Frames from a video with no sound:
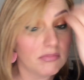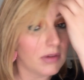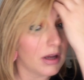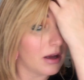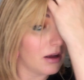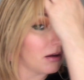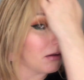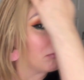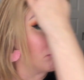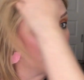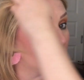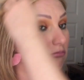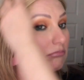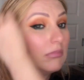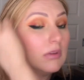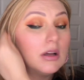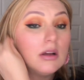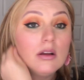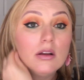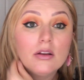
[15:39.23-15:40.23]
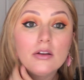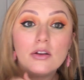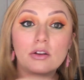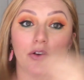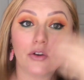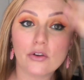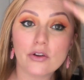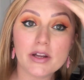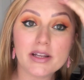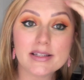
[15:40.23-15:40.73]
You
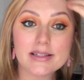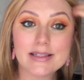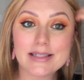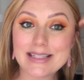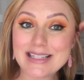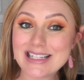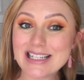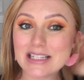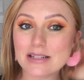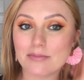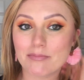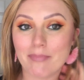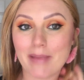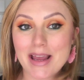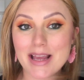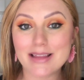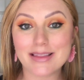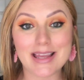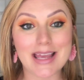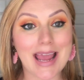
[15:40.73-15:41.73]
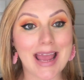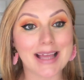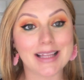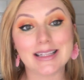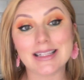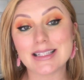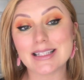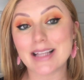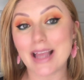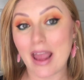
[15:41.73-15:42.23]
know, it didn't make the
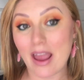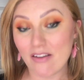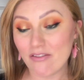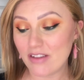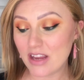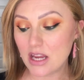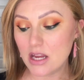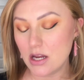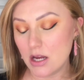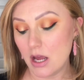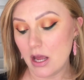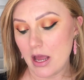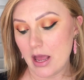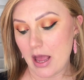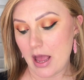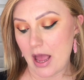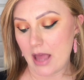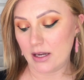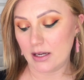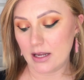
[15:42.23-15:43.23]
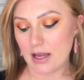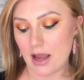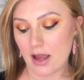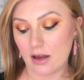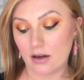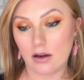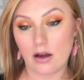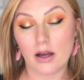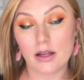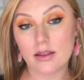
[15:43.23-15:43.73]
ends heavy. And
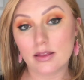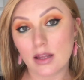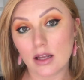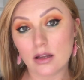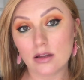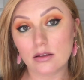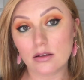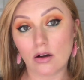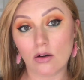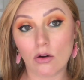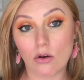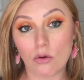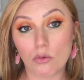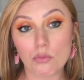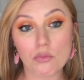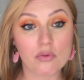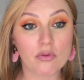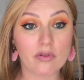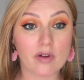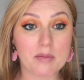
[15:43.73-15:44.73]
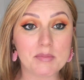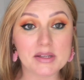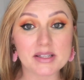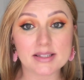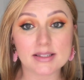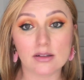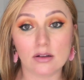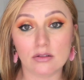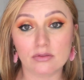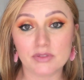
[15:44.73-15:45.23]
again, I think the whole
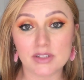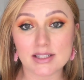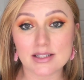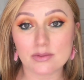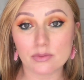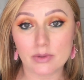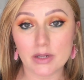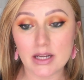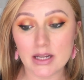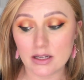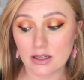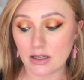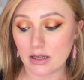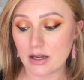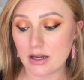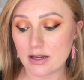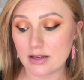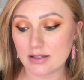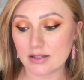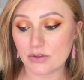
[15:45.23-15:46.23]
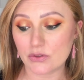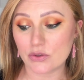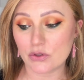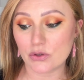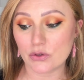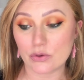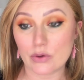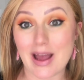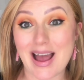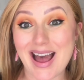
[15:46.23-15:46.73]
premise of this wig is
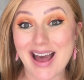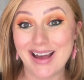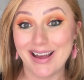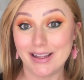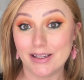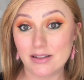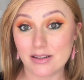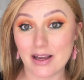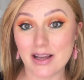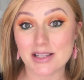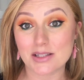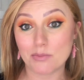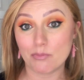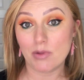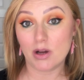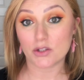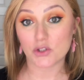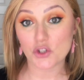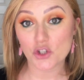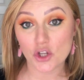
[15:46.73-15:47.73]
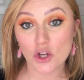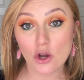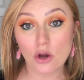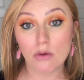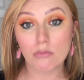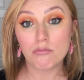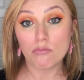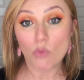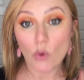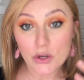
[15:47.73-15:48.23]
to add as much
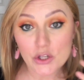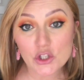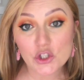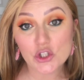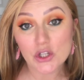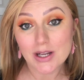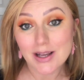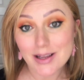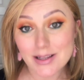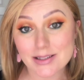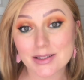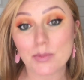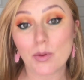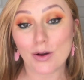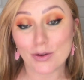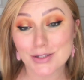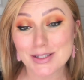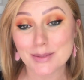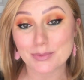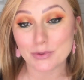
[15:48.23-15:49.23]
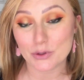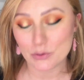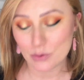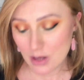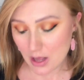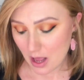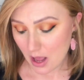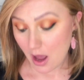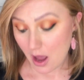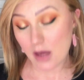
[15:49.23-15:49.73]
moisture as possible.
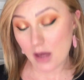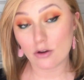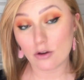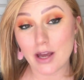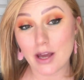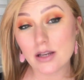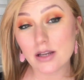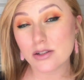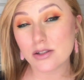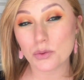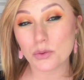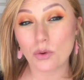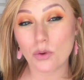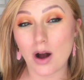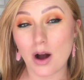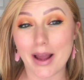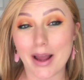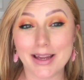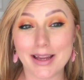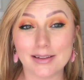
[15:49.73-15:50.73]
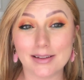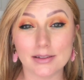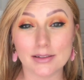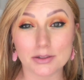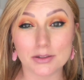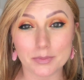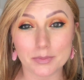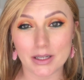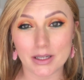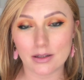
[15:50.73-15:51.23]
And I'll get into why in a
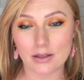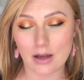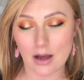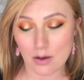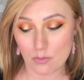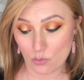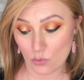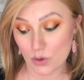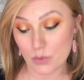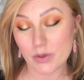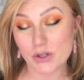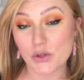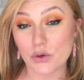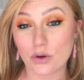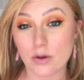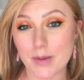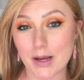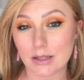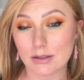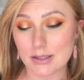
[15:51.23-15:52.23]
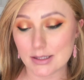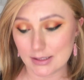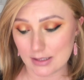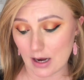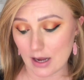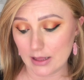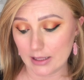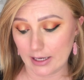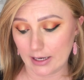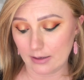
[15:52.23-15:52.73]
little bit when we talk about
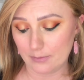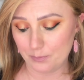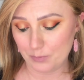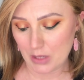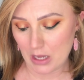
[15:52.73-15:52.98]
styling.